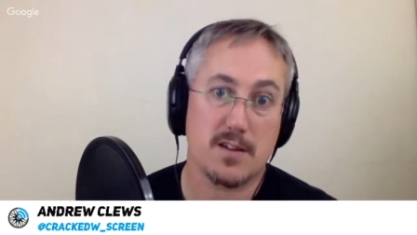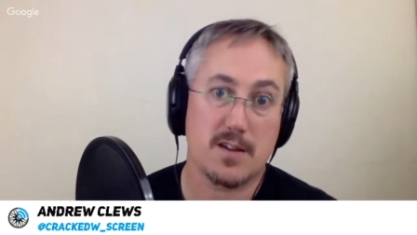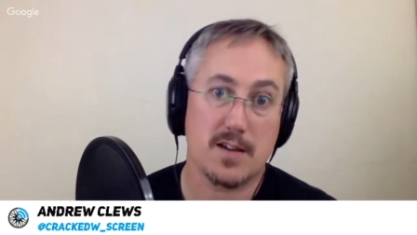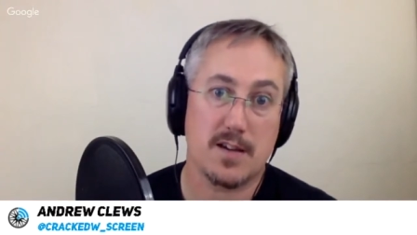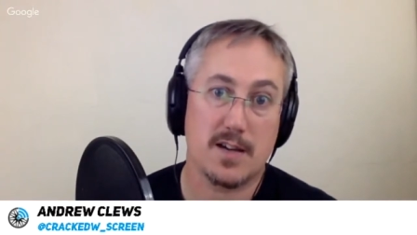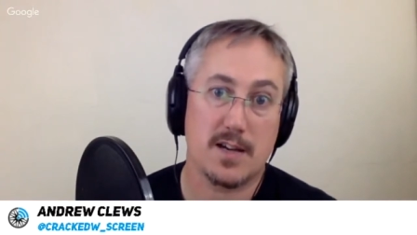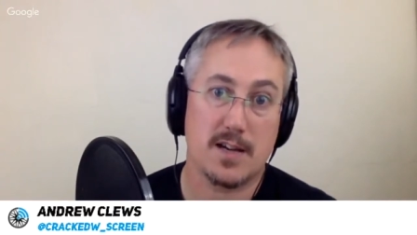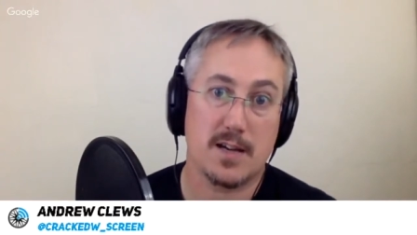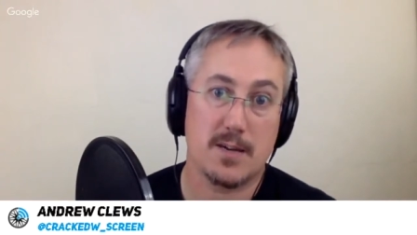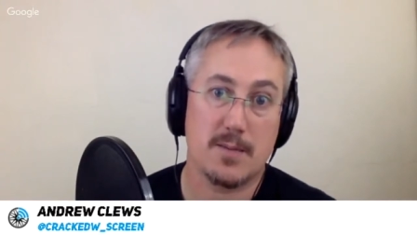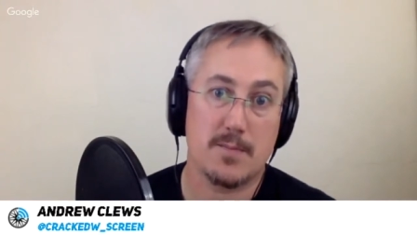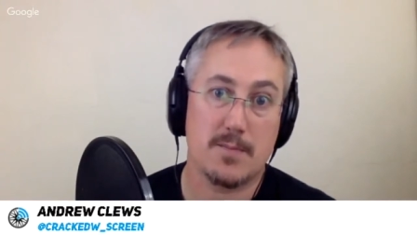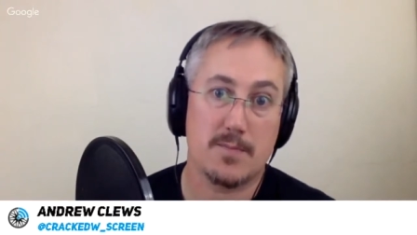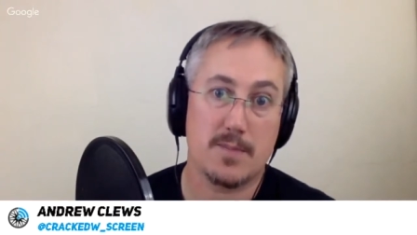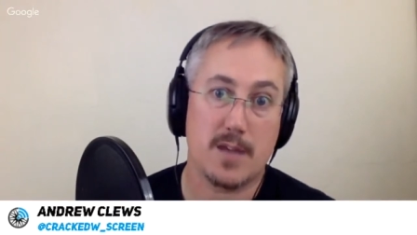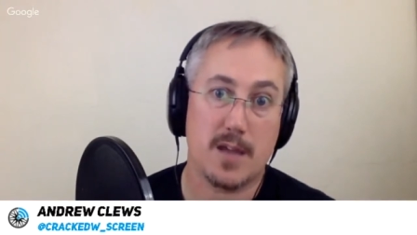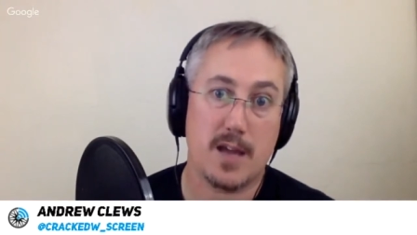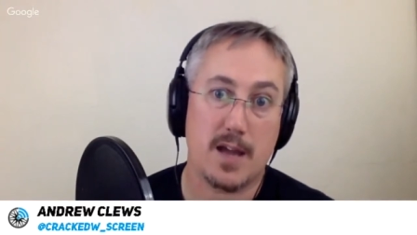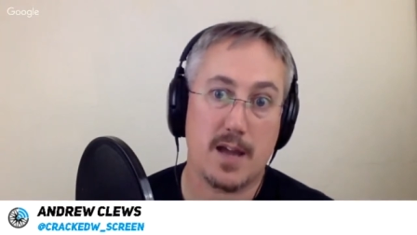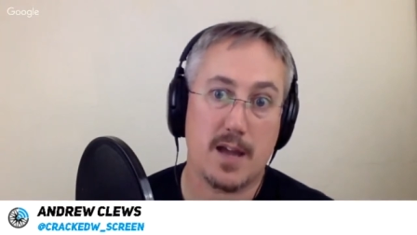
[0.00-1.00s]
And
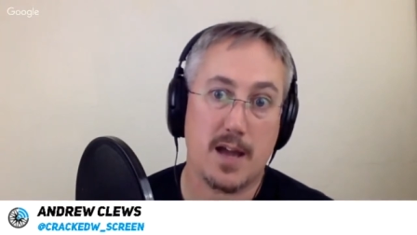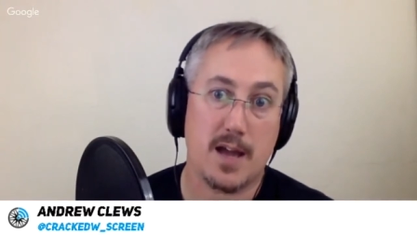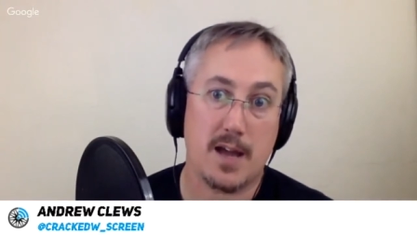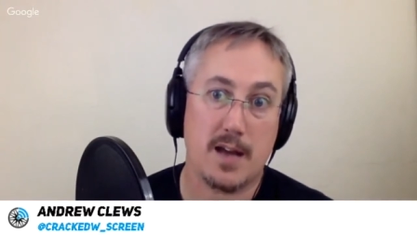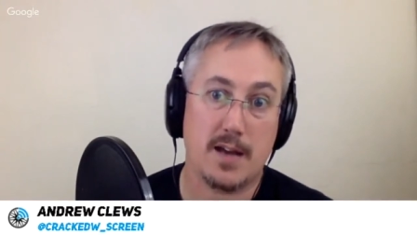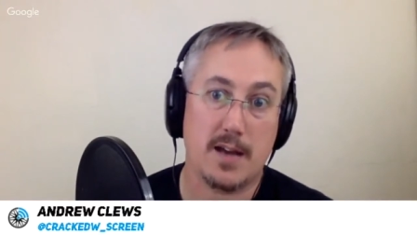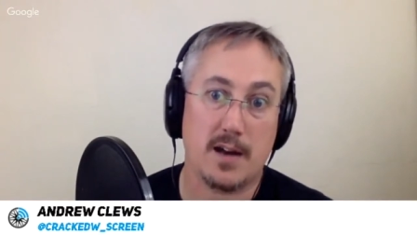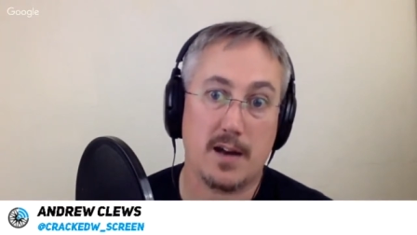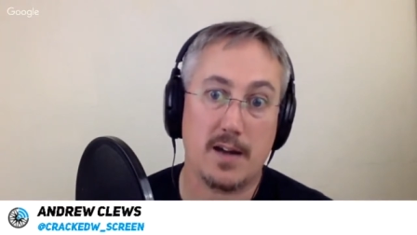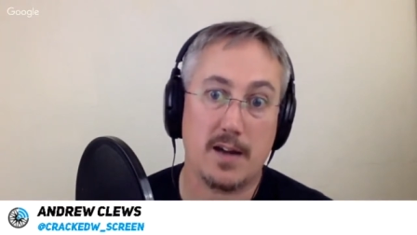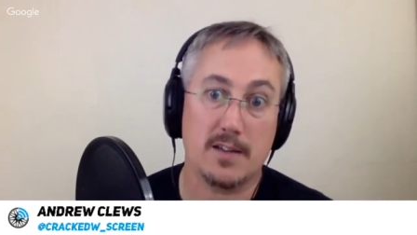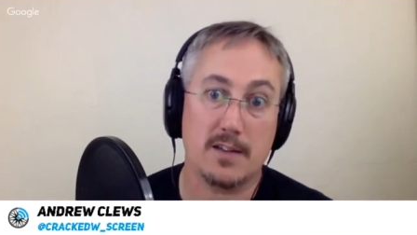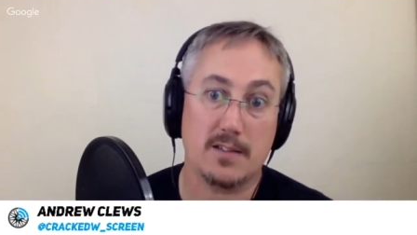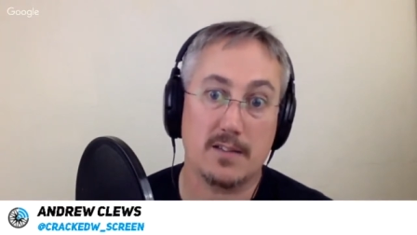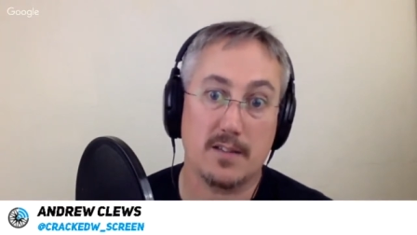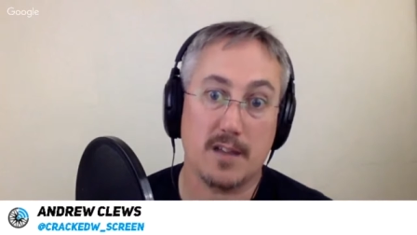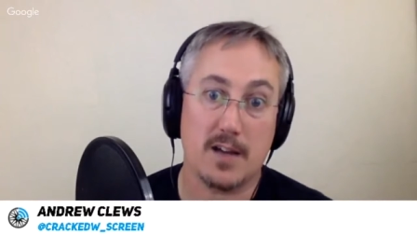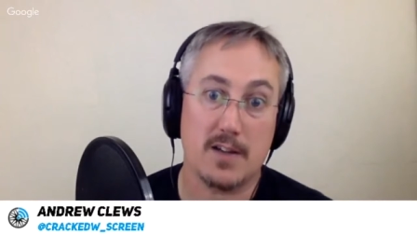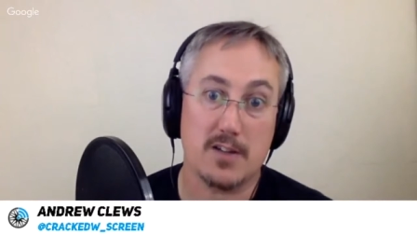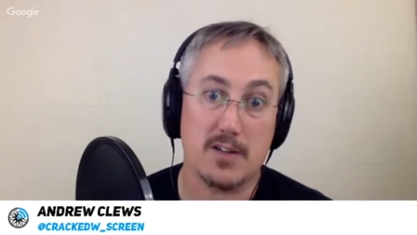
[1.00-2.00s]

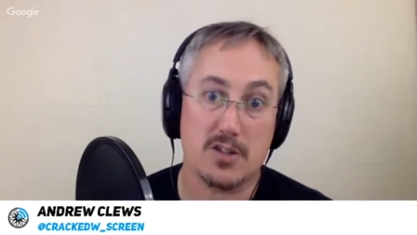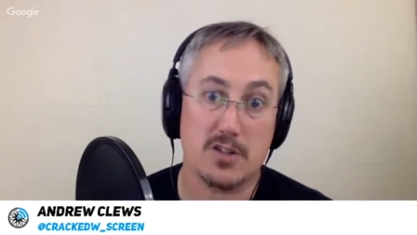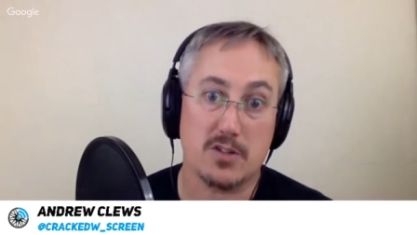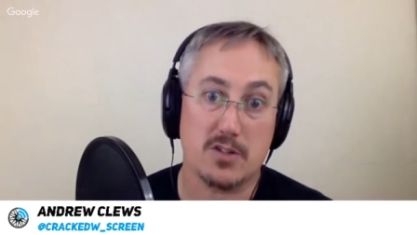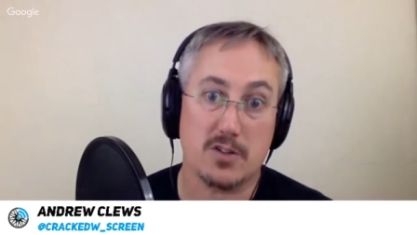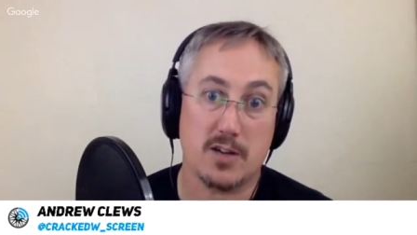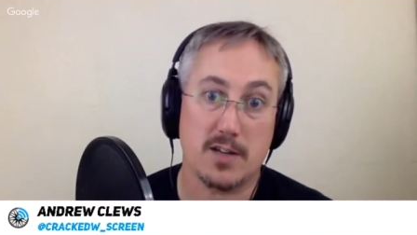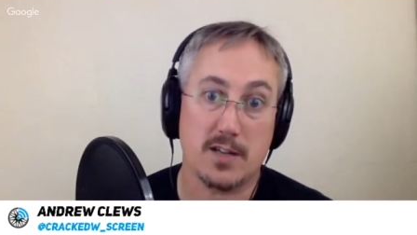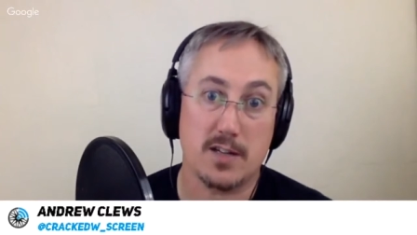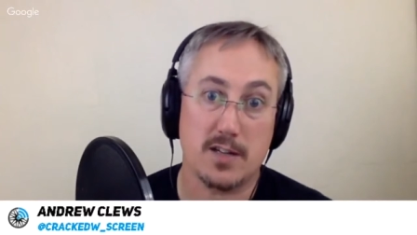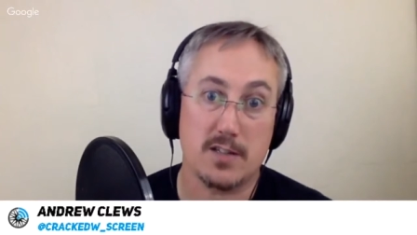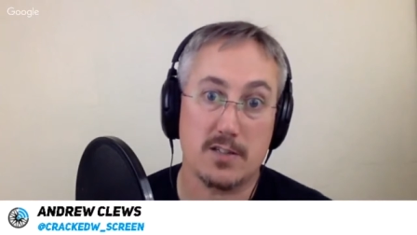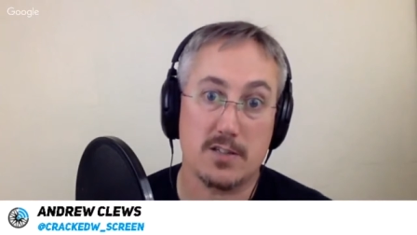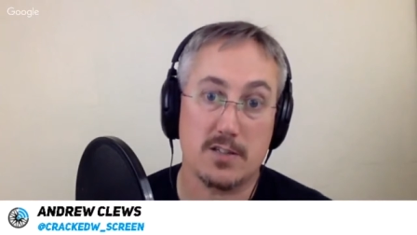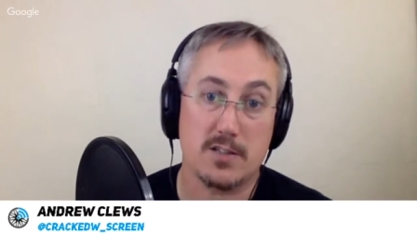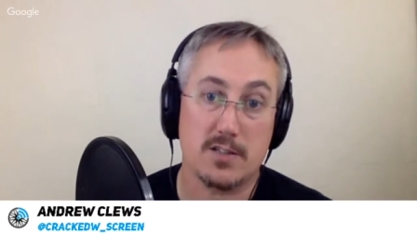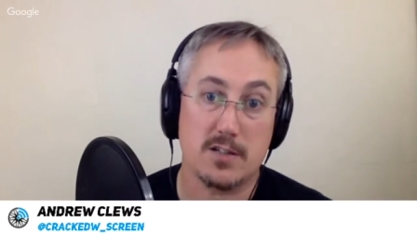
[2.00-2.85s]
I just thought I'd